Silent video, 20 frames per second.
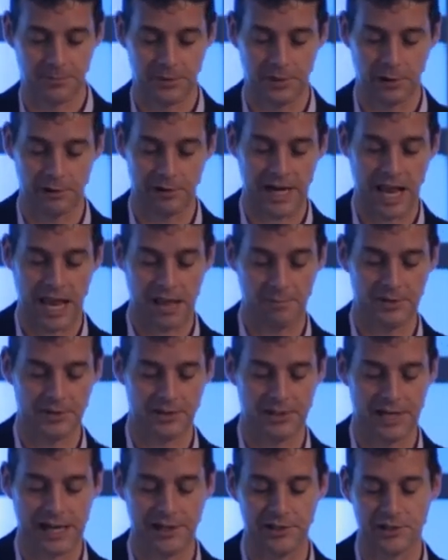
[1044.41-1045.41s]
or in Emma's
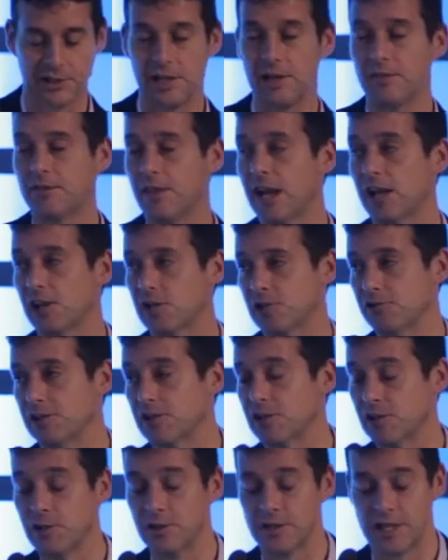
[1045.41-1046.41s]
analogy, the luxury
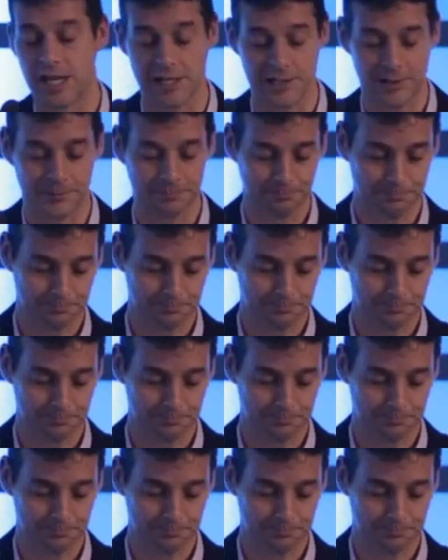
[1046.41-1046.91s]
suitcase.